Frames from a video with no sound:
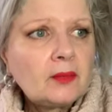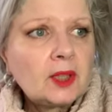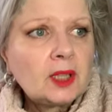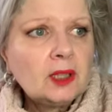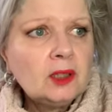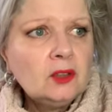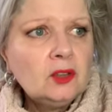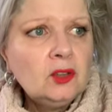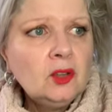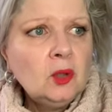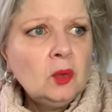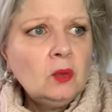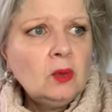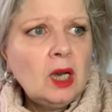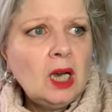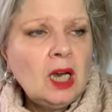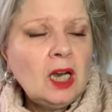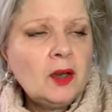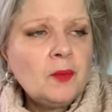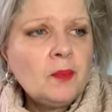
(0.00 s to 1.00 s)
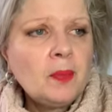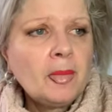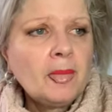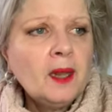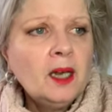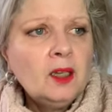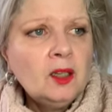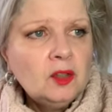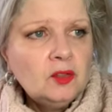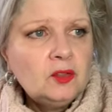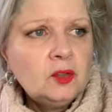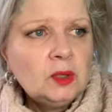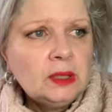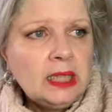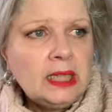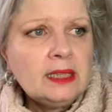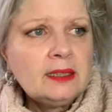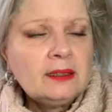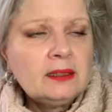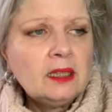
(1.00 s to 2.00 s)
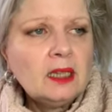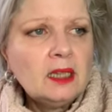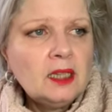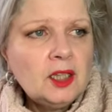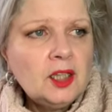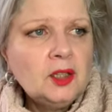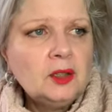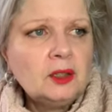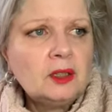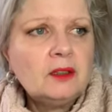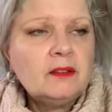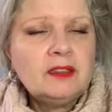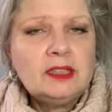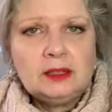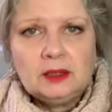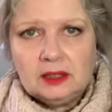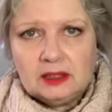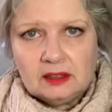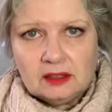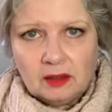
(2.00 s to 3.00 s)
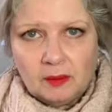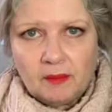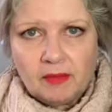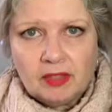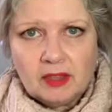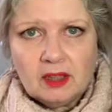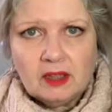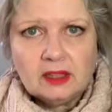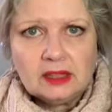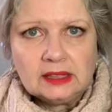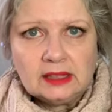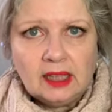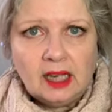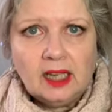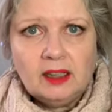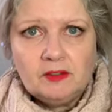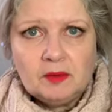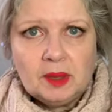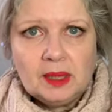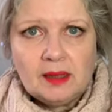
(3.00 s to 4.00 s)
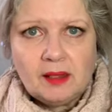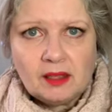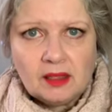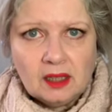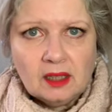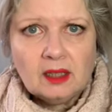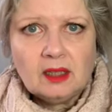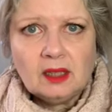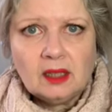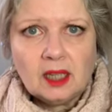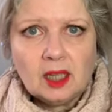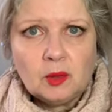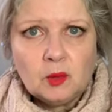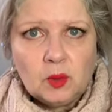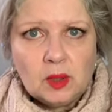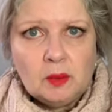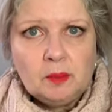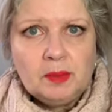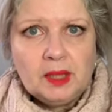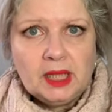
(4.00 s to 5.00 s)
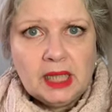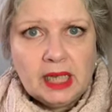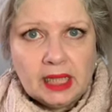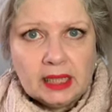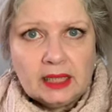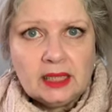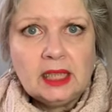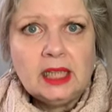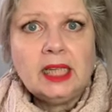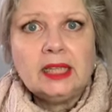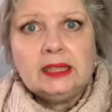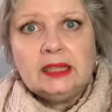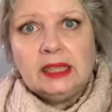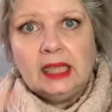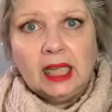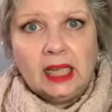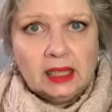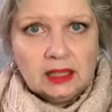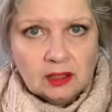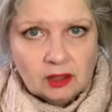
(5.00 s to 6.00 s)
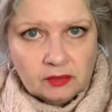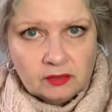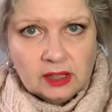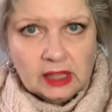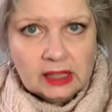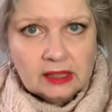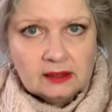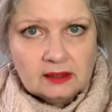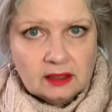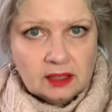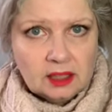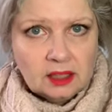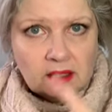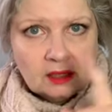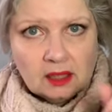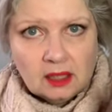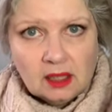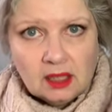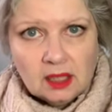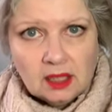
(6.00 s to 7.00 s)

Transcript: So for next year, there is something that I've been thinking I will be getting at the end of next year,